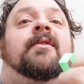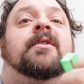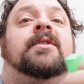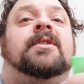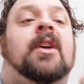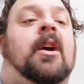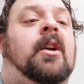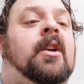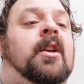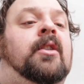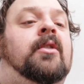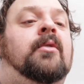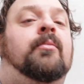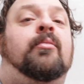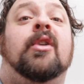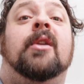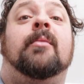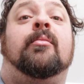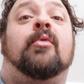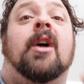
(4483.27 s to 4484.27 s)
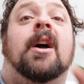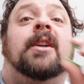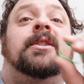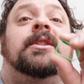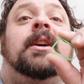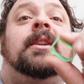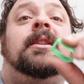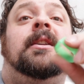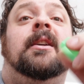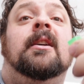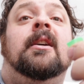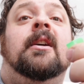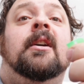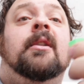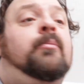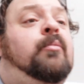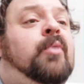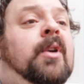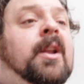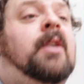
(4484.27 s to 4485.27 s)
if you're starting a new print project,
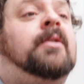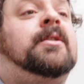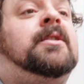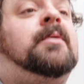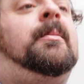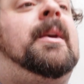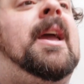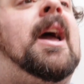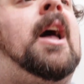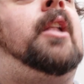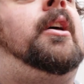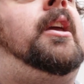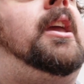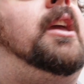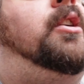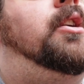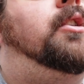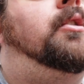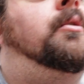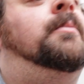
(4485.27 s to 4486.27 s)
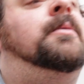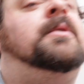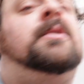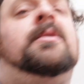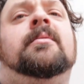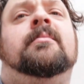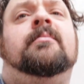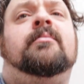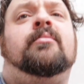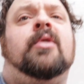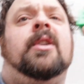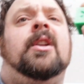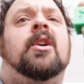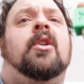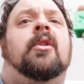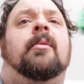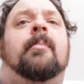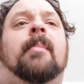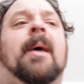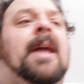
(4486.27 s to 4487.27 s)
print out some Cali cubes, print
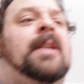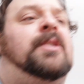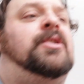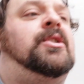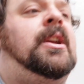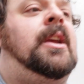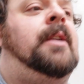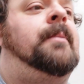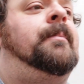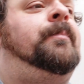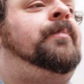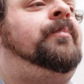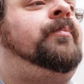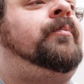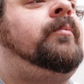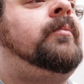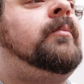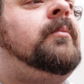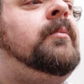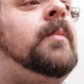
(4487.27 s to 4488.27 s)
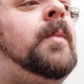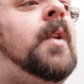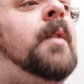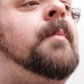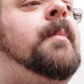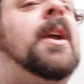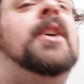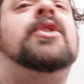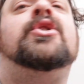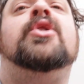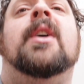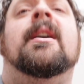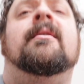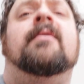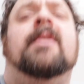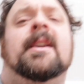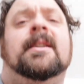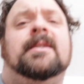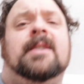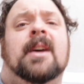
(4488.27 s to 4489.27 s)
out a Benchy, make sure
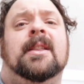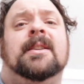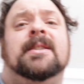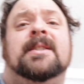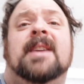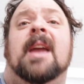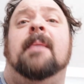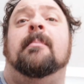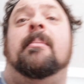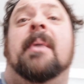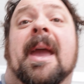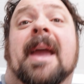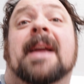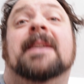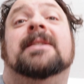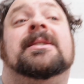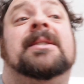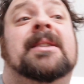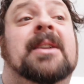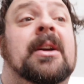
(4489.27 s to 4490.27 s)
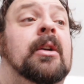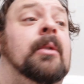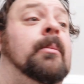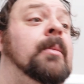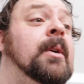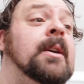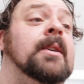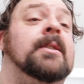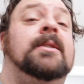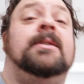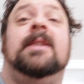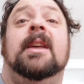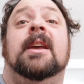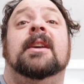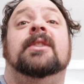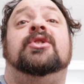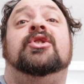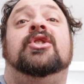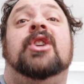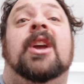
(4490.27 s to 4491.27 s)
everything's on the same page still, because
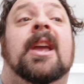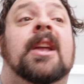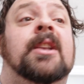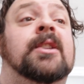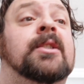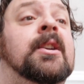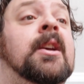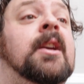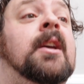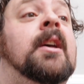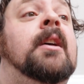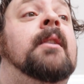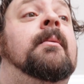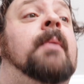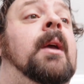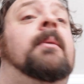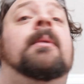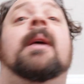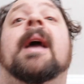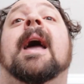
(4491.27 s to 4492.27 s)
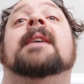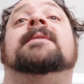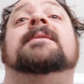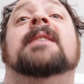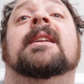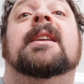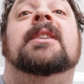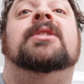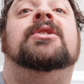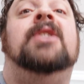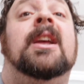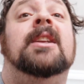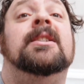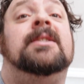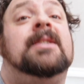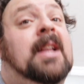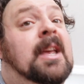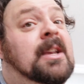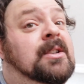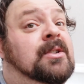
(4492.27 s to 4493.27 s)
things change. Maybe you accidentally change
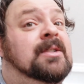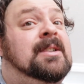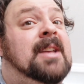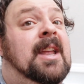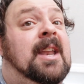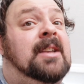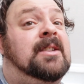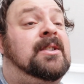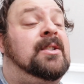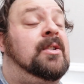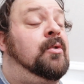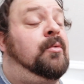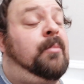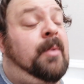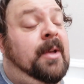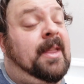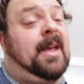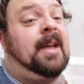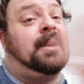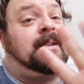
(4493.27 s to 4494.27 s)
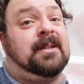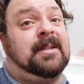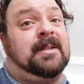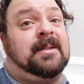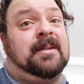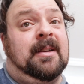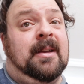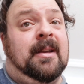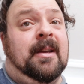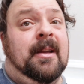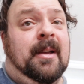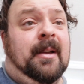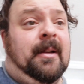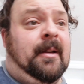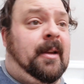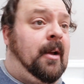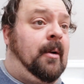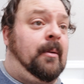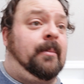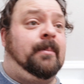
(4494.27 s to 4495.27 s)
slicer settings too, but that's,
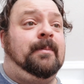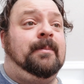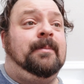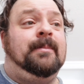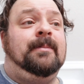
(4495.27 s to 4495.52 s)
you know,